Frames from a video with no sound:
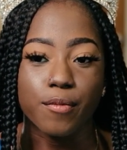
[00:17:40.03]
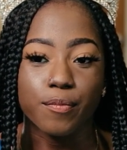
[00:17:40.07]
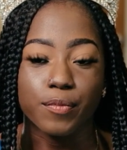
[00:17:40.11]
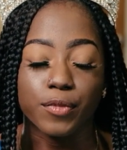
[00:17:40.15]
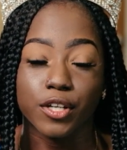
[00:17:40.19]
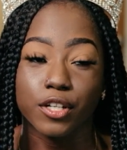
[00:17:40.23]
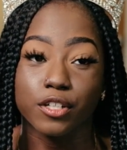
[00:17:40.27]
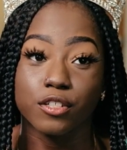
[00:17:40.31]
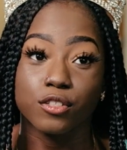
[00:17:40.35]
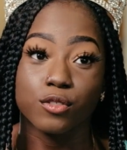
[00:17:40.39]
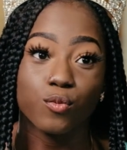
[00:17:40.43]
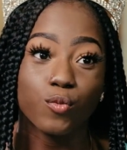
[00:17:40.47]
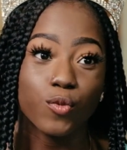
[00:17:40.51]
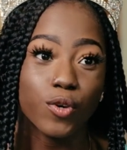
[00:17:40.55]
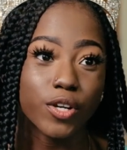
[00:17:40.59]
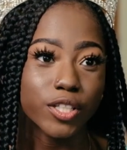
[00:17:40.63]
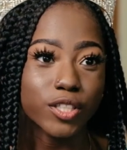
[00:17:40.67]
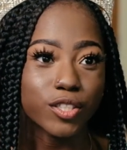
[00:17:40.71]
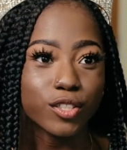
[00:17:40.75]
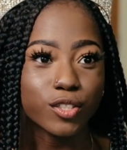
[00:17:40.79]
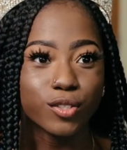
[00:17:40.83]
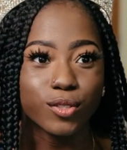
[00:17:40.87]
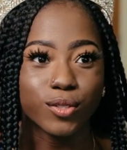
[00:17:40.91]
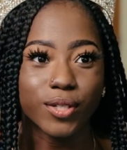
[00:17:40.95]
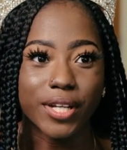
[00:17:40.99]
there's one
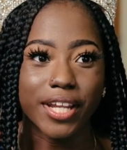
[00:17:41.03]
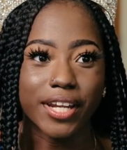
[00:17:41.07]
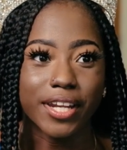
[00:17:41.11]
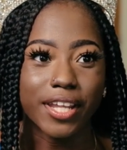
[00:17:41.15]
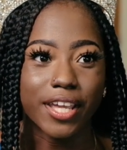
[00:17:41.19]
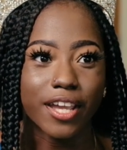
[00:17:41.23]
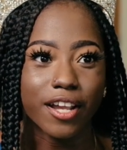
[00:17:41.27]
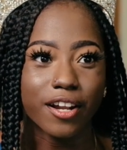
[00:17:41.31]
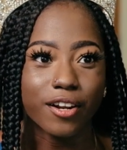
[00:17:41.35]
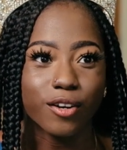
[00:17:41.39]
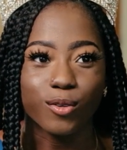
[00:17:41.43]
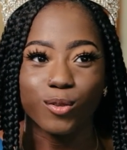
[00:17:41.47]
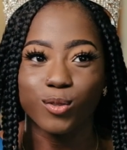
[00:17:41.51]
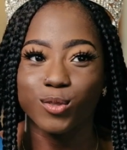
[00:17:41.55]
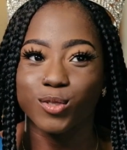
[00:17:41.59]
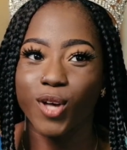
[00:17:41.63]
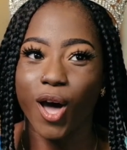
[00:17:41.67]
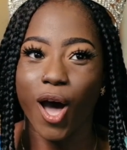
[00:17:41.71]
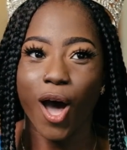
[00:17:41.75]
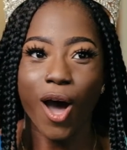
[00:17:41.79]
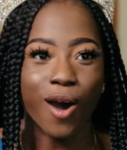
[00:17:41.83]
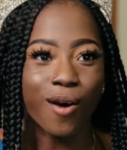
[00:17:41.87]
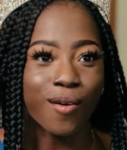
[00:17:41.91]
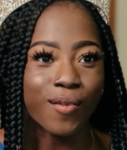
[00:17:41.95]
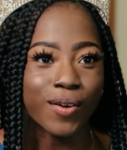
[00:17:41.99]
student here who's
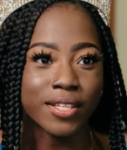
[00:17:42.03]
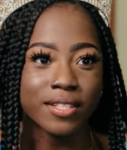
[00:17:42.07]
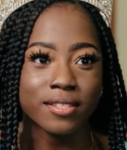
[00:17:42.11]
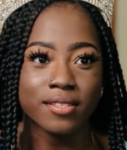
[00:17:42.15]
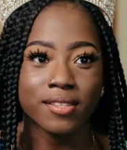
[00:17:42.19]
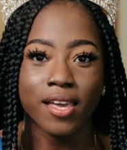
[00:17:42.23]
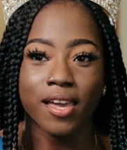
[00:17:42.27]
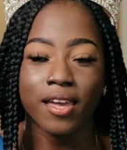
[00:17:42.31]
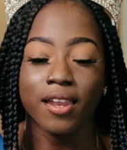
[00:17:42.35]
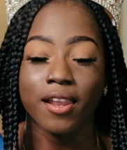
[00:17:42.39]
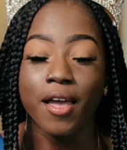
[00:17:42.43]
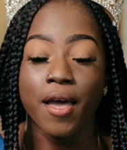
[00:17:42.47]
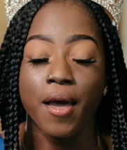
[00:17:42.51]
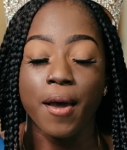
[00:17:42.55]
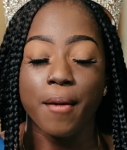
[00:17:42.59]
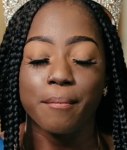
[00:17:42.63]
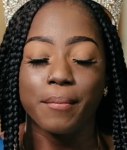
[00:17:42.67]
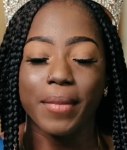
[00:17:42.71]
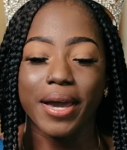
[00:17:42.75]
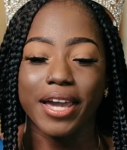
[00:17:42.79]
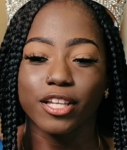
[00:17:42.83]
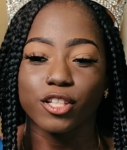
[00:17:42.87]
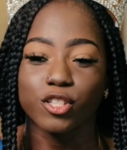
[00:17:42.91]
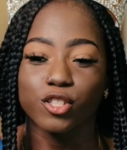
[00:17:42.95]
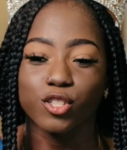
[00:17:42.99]
always said,
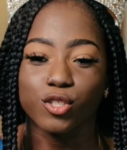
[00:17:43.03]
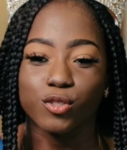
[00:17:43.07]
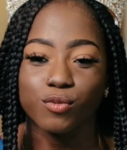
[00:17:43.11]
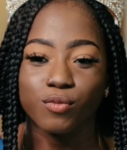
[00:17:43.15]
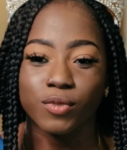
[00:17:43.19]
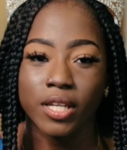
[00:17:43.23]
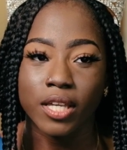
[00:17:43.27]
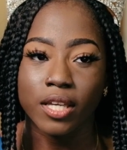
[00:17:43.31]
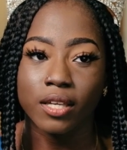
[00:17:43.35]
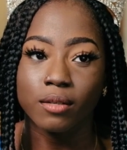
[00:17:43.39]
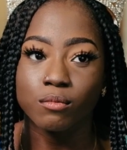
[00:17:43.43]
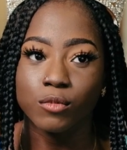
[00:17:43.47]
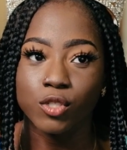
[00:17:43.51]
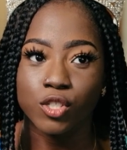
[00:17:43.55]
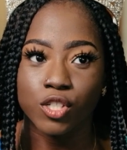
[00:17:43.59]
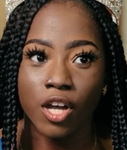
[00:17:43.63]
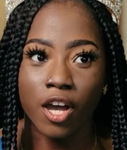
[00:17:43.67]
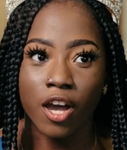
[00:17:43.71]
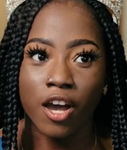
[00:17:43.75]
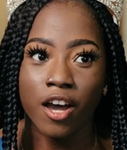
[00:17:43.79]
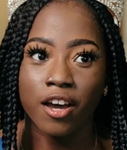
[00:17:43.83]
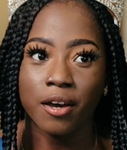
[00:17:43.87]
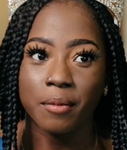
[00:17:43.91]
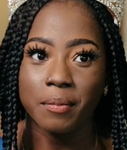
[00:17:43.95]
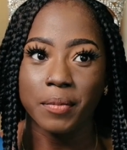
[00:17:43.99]
my dream
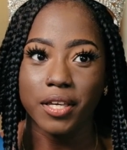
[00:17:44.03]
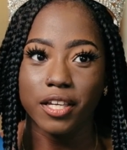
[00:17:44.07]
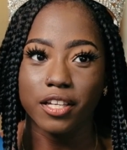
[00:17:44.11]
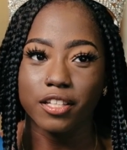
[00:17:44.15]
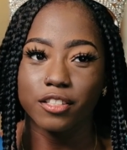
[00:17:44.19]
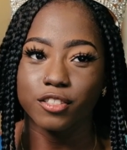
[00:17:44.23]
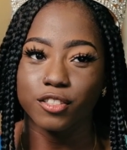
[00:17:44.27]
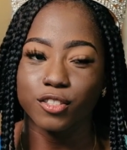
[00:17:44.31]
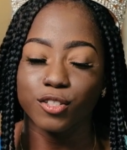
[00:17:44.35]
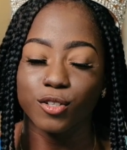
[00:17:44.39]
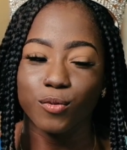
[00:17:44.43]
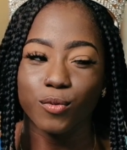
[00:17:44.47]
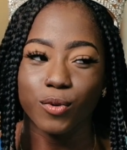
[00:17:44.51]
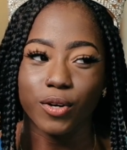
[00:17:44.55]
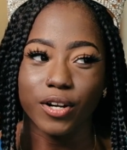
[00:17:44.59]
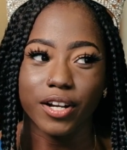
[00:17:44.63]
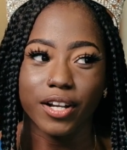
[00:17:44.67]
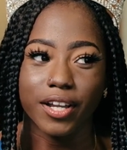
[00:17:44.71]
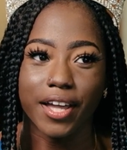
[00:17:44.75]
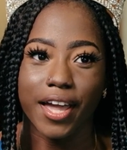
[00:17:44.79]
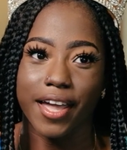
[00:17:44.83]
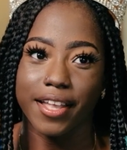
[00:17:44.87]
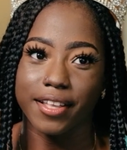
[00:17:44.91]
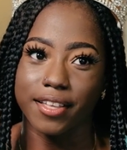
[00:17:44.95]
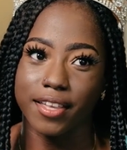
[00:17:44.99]
job is to
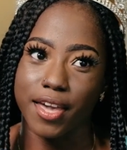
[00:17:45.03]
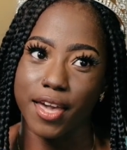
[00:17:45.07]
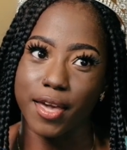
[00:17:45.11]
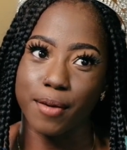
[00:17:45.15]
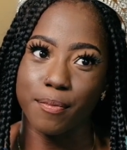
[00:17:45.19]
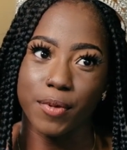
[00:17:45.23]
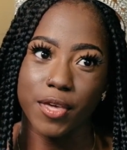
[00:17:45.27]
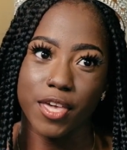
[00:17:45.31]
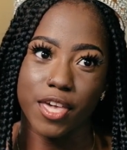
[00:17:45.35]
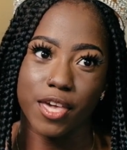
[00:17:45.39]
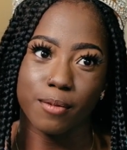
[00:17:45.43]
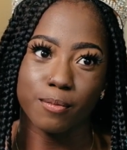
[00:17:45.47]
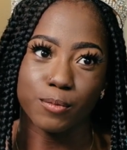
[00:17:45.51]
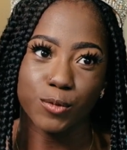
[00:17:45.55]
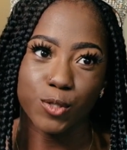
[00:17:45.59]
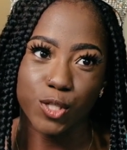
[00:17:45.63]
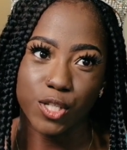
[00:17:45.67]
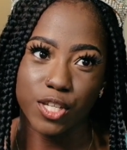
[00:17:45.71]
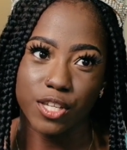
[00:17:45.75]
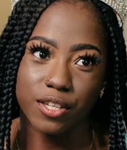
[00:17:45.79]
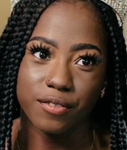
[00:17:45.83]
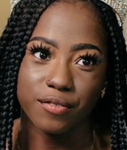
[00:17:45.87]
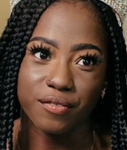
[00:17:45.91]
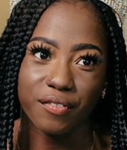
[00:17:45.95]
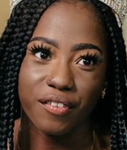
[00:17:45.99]
work at
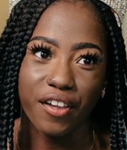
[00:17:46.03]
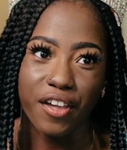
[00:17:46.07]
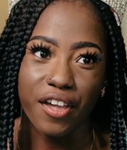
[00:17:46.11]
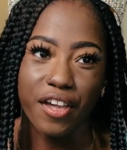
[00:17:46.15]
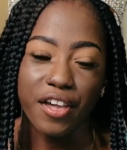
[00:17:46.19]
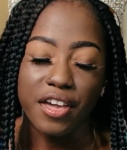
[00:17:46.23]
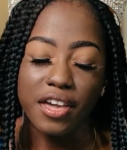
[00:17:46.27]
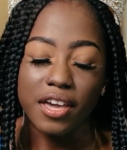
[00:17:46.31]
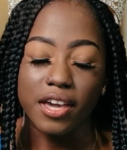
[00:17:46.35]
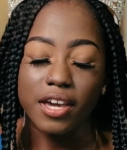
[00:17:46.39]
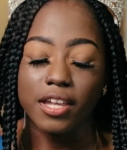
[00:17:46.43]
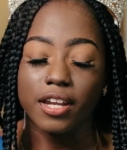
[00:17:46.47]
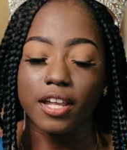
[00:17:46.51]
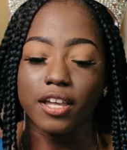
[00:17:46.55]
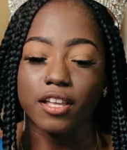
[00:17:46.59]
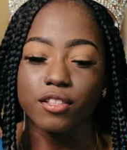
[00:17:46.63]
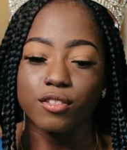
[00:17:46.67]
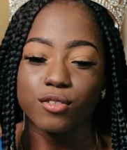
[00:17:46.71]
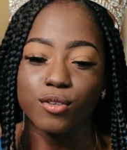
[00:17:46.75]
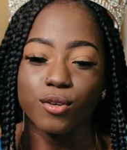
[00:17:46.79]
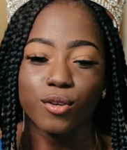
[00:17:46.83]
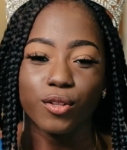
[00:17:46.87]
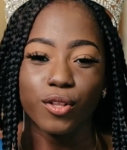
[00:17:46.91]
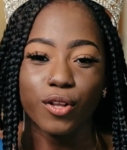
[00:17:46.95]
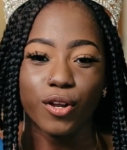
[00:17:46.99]
KPMG. And I
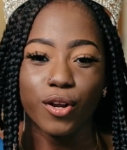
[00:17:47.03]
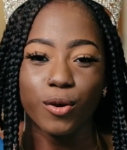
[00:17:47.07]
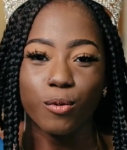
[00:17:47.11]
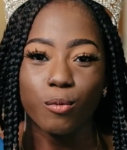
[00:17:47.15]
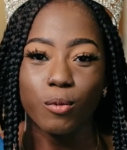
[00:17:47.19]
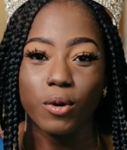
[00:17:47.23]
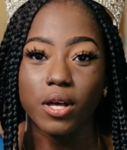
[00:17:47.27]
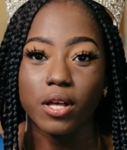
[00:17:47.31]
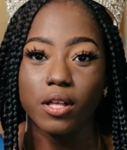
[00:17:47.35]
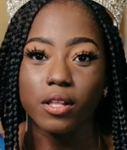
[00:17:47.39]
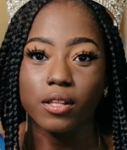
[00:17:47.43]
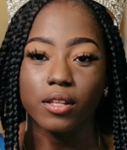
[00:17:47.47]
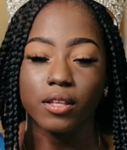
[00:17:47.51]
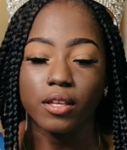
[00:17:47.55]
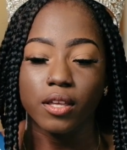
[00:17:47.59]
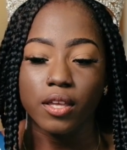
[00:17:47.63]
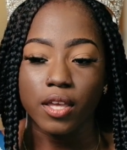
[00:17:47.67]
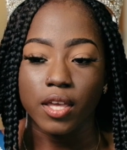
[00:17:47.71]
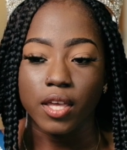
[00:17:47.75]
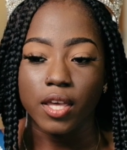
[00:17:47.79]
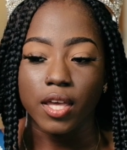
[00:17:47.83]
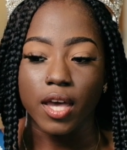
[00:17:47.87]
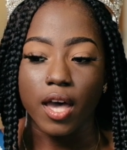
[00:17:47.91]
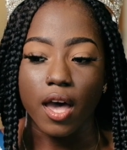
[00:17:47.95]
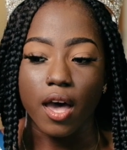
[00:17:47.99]
told her, well,
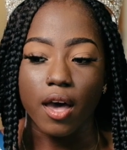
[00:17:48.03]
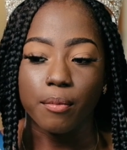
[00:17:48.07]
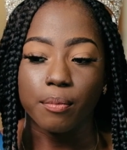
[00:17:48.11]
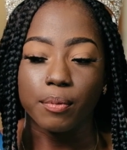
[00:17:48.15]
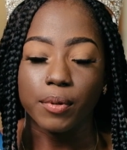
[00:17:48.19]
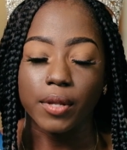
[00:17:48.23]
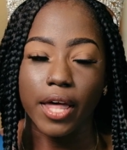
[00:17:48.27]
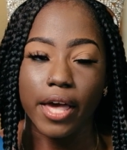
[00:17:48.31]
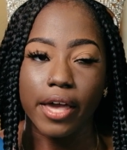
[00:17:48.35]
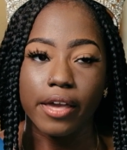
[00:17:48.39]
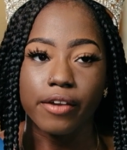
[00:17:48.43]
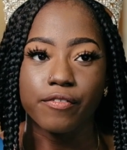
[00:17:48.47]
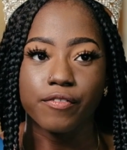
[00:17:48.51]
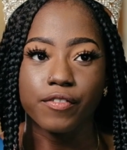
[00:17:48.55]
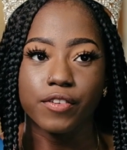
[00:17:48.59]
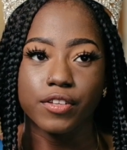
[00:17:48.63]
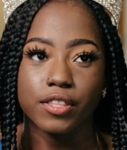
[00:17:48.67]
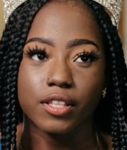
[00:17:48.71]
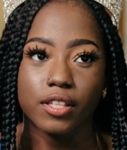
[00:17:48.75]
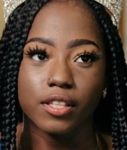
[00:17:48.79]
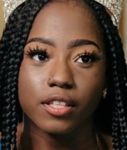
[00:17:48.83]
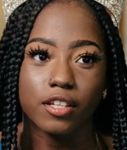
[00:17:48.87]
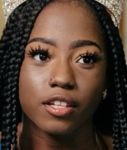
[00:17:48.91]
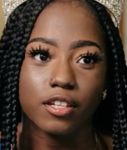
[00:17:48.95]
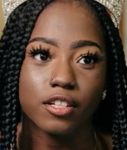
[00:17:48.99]
apply for
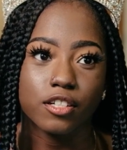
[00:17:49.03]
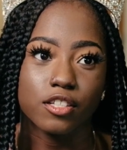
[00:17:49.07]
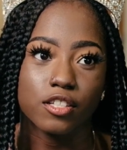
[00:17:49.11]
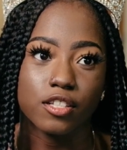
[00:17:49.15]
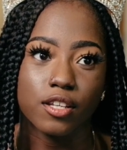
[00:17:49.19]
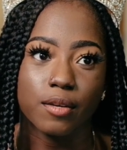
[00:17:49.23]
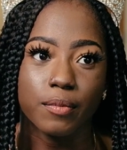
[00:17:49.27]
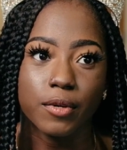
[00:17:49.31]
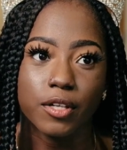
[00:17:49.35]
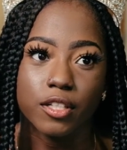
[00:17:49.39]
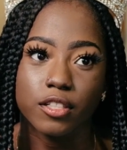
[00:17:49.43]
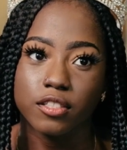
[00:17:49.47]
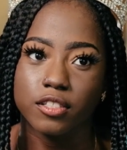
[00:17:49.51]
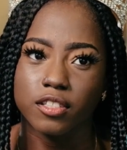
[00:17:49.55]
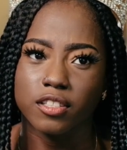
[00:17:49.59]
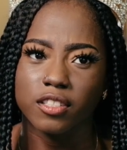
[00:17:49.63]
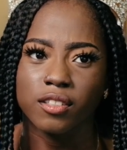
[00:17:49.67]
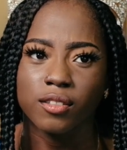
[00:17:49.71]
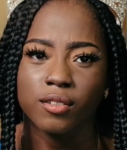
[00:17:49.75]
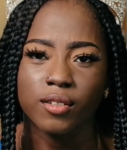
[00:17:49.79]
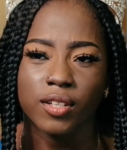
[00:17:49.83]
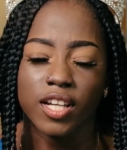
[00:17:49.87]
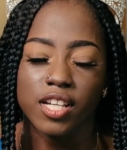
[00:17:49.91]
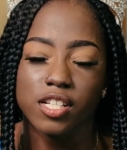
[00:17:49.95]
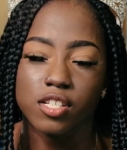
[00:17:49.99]
the Leadership
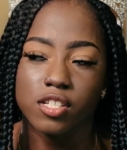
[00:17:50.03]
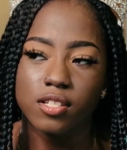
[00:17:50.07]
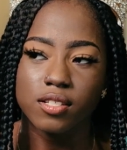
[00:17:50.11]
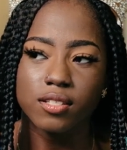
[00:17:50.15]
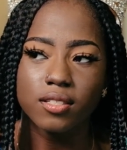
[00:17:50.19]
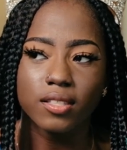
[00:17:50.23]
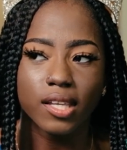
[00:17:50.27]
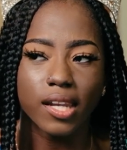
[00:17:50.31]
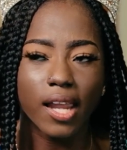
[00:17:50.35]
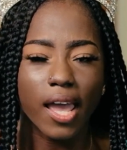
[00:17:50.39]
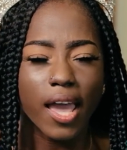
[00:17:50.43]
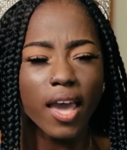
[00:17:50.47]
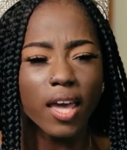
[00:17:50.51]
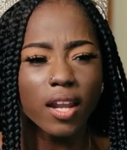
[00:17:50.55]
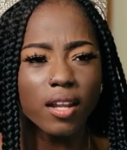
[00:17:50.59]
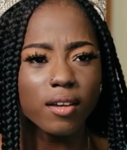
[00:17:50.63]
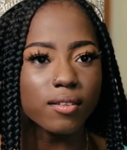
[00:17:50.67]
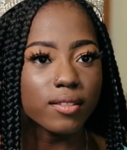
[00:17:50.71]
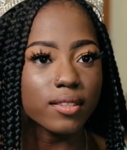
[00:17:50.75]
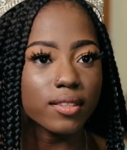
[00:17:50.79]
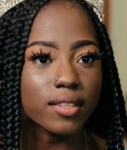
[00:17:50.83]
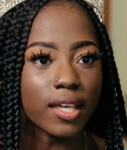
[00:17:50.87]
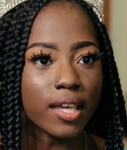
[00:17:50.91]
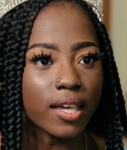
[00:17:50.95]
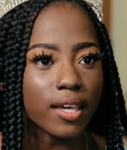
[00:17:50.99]
Institute. And she said, I
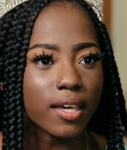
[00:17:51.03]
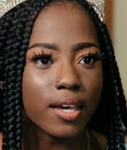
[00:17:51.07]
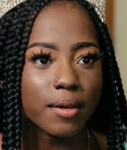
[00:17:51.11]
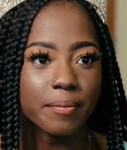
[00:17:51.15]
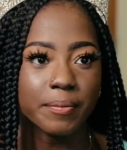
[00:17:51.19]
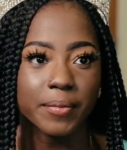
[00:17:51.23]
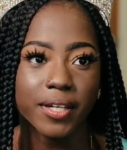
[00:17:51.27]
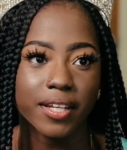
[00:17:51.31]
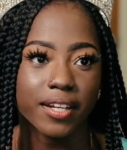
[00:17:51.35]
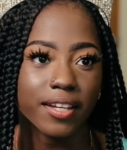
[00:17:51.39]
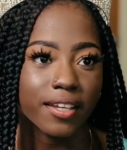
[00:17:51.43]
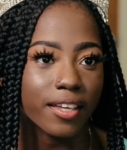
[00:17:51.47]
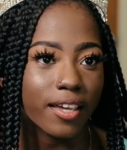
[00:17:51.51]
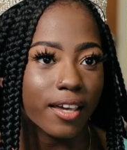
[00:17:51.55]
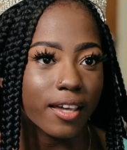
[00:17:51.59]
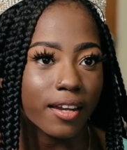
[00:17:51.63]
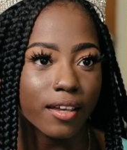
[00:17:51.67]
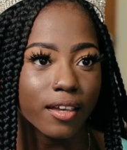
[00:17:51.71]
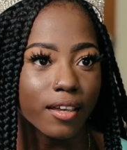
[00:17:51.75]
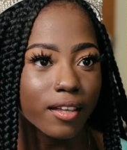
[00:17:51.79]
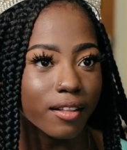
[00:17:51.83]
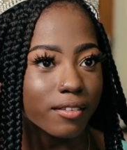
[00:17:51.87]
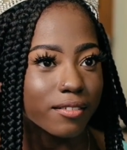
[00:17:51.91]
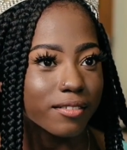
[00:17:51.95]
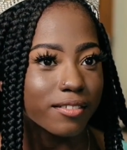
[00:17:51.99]
don't think I'm going to get
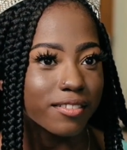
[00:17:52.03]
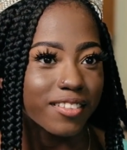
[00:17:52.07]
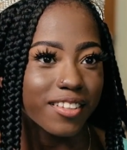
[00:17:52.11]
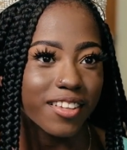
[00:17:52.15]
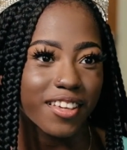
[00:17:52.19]
in.